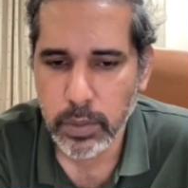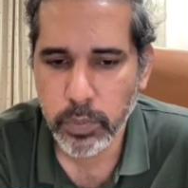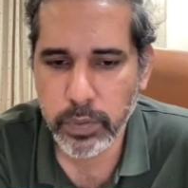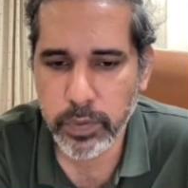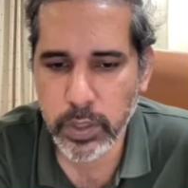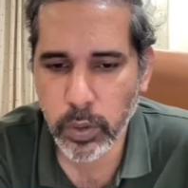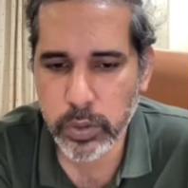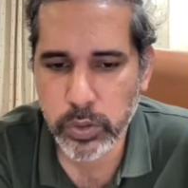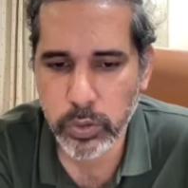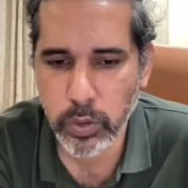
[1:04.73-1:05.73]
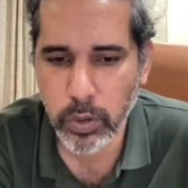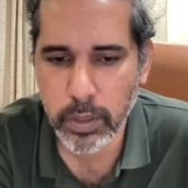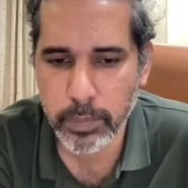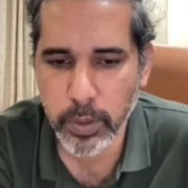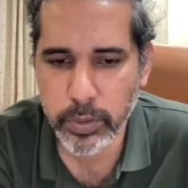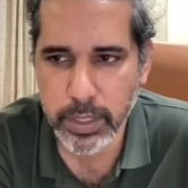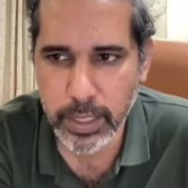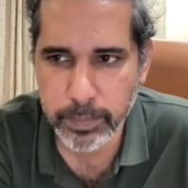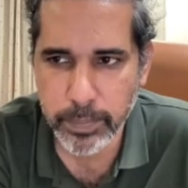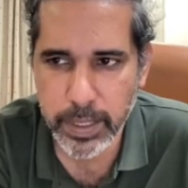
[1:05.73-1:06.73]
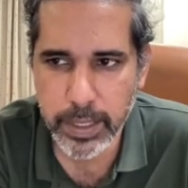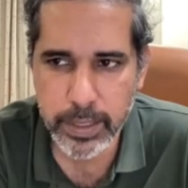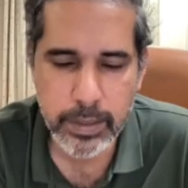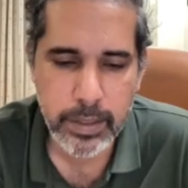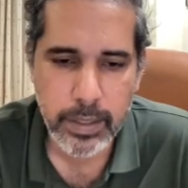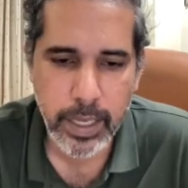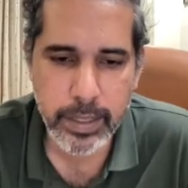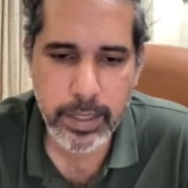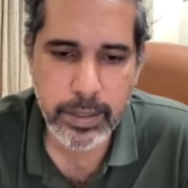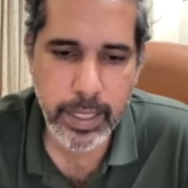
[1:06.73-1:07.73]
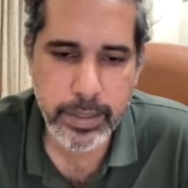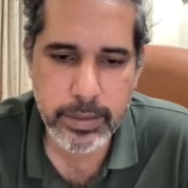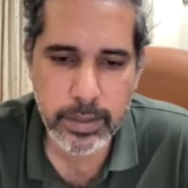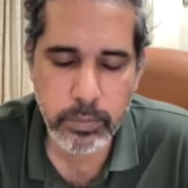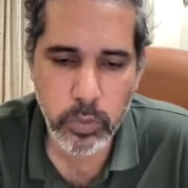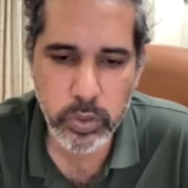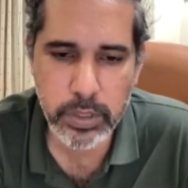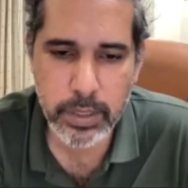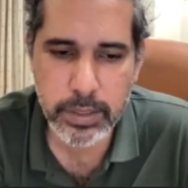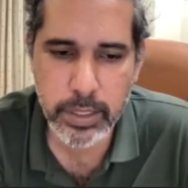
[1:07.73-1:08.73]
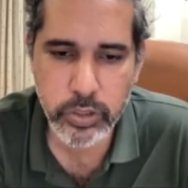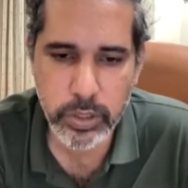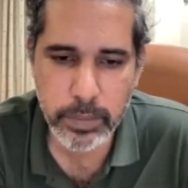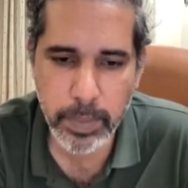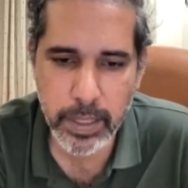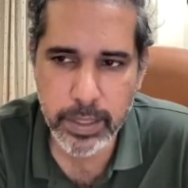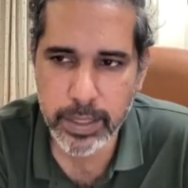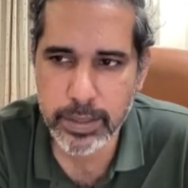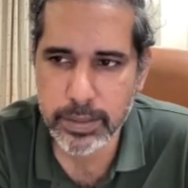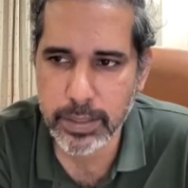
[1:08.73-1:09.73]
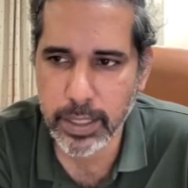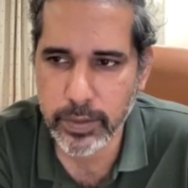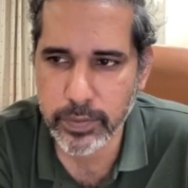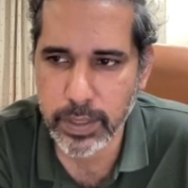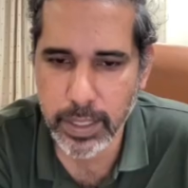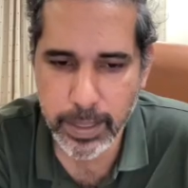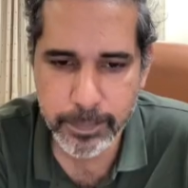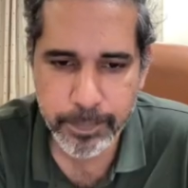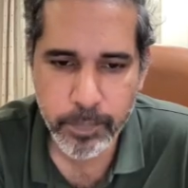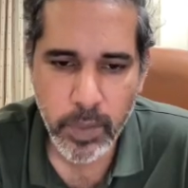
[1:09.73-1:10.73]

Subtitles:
We will also talk about team building. I think that is the most essential part at the start of the game.